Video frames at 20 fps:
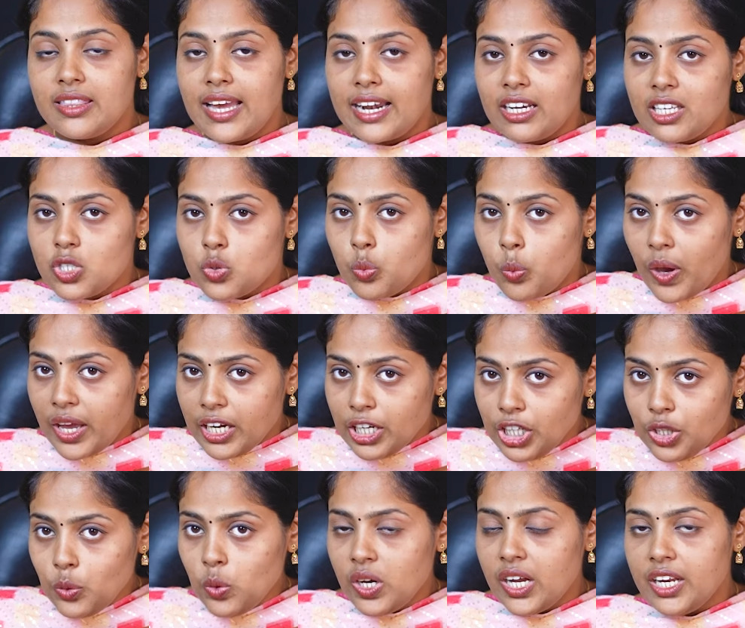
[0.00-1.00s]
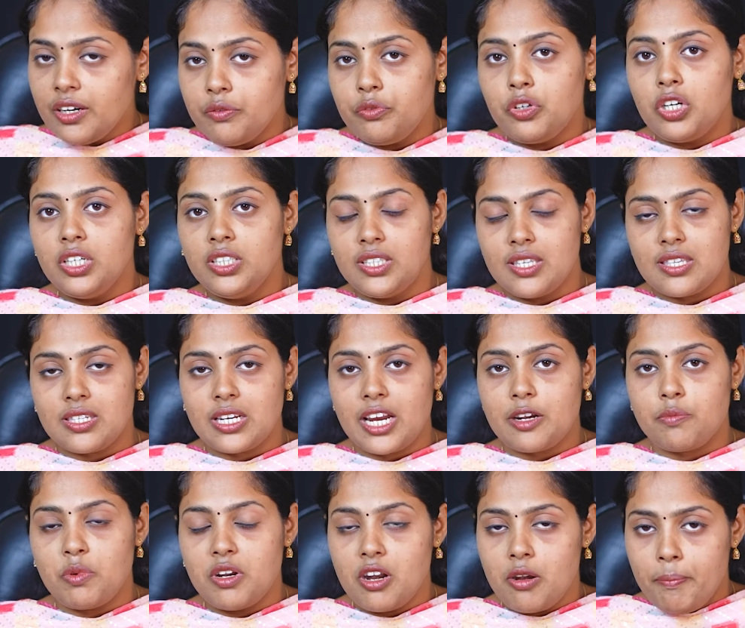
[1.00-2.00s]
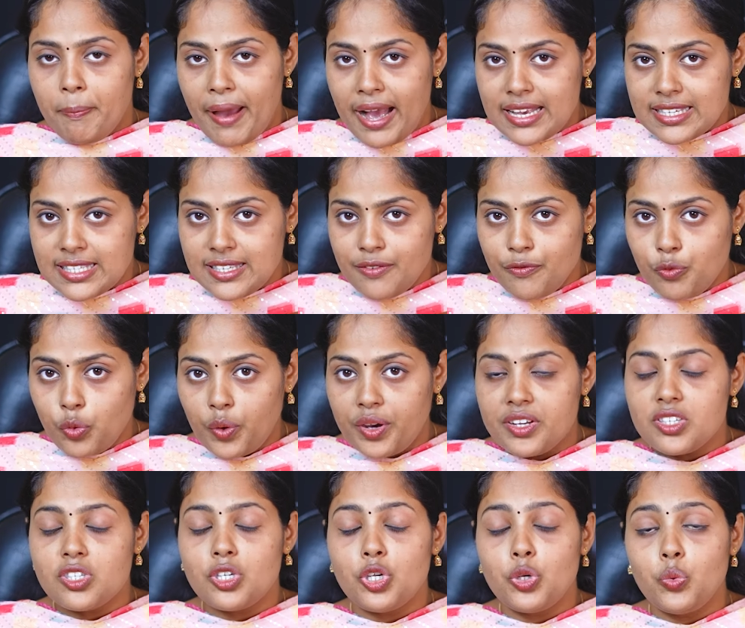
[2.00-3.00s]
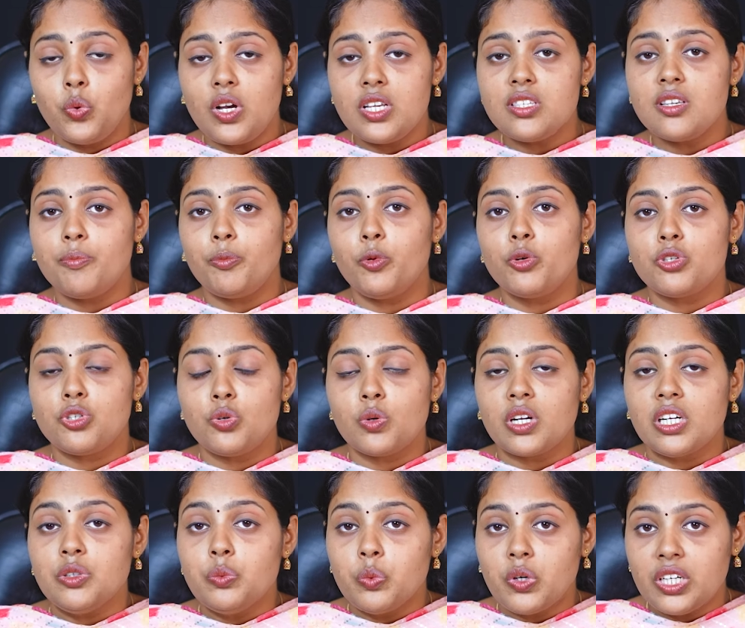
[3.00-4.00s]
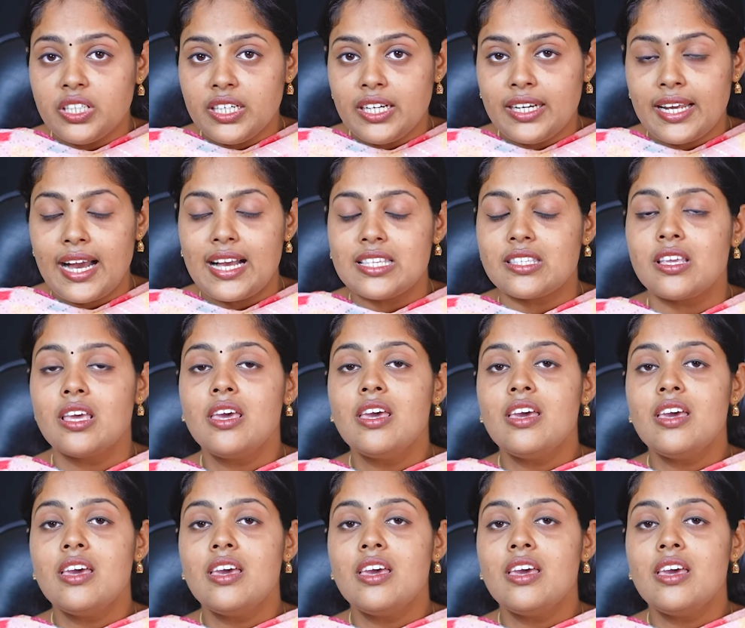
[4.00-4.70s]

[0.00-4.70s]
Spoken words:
That is, when you convert the statement in passive voice, you are supposed to convert it as